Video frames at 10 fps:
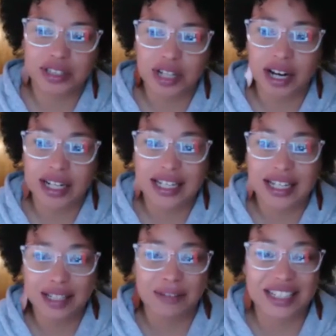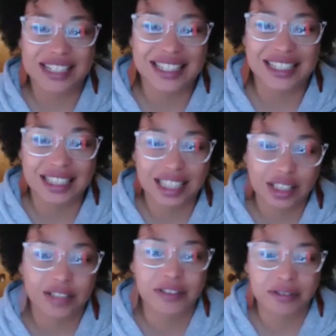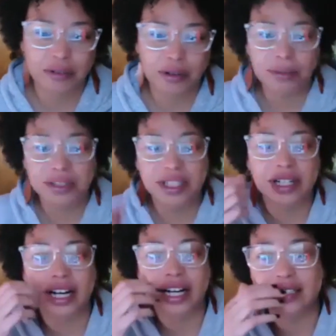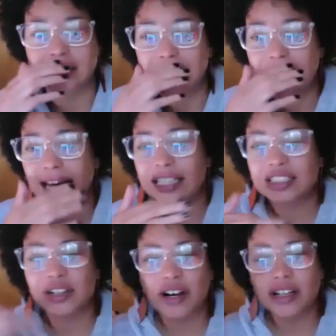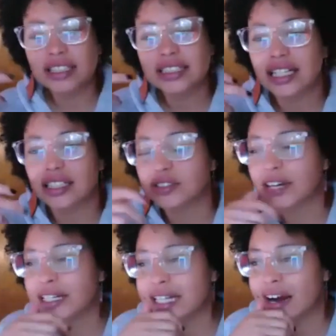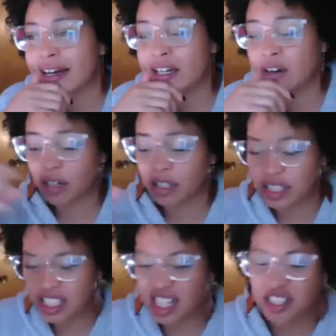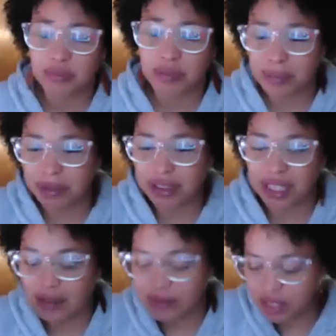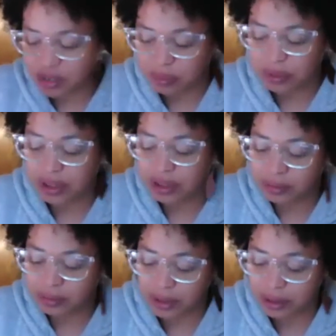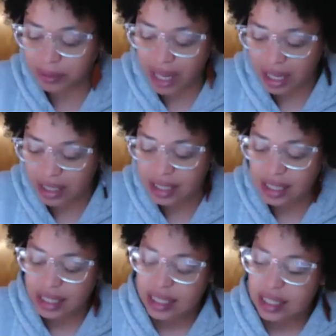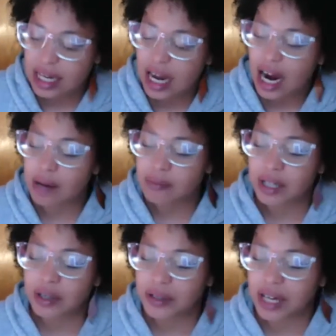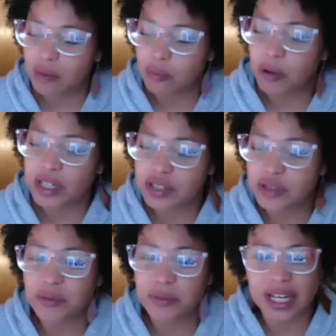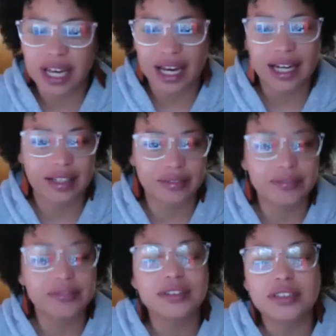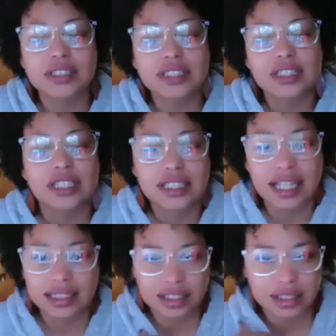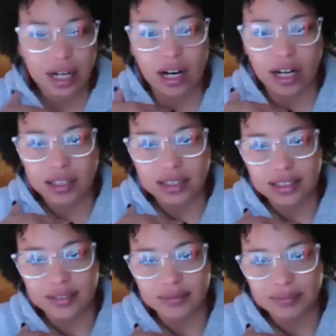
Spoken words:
trying to take some of the teeth out of the Affordable Care Act. And so all these things, right, that I know are just touching people's lives in just real, real ways. I'm like, okay, what do we have that's ours?